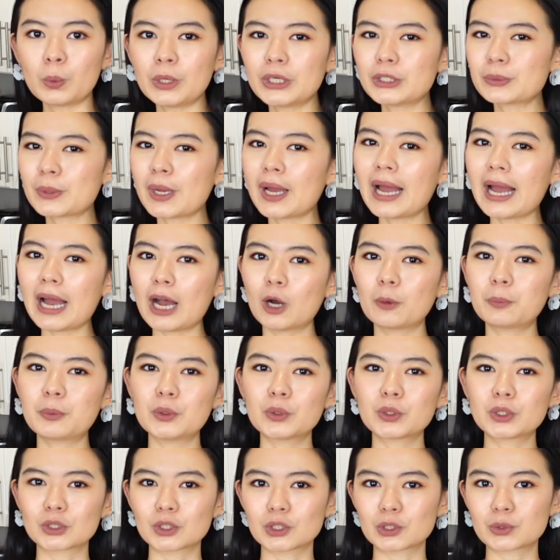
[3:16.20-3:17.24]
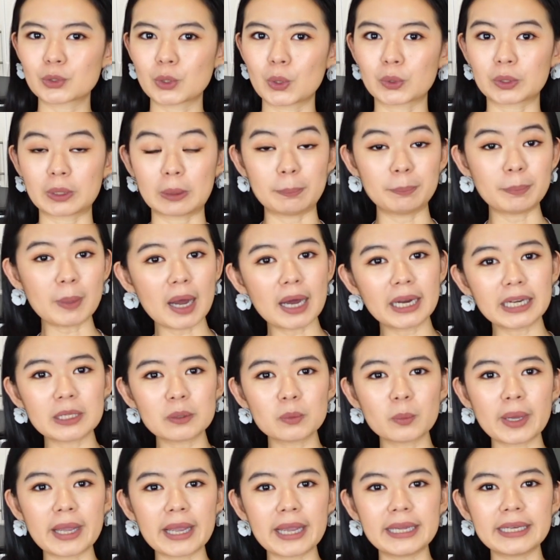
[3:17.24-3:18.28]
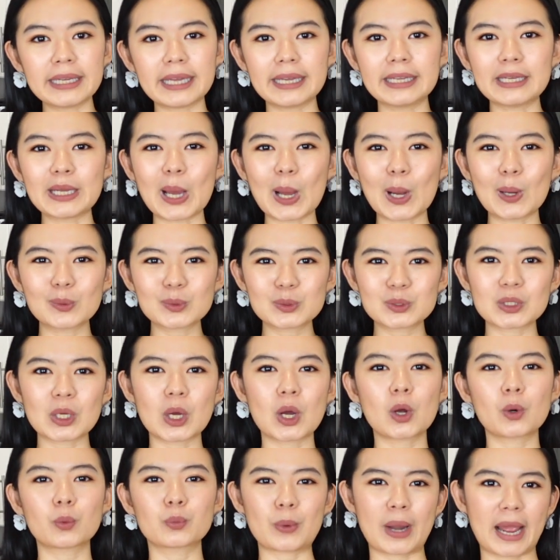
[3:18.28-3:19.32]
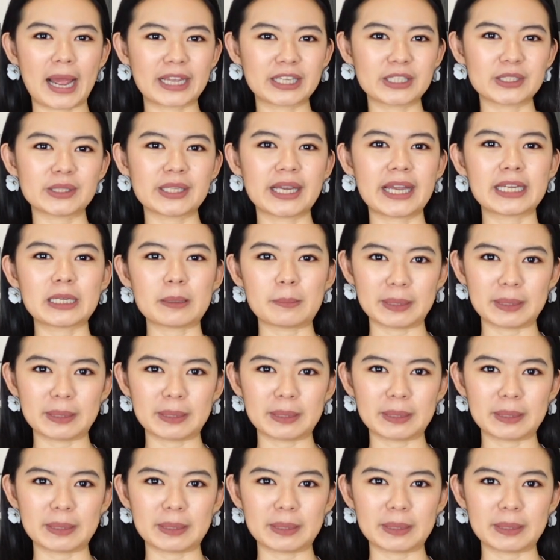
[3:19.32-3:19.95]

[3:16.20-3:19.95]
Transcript: which will help you control the body weight and also regulate the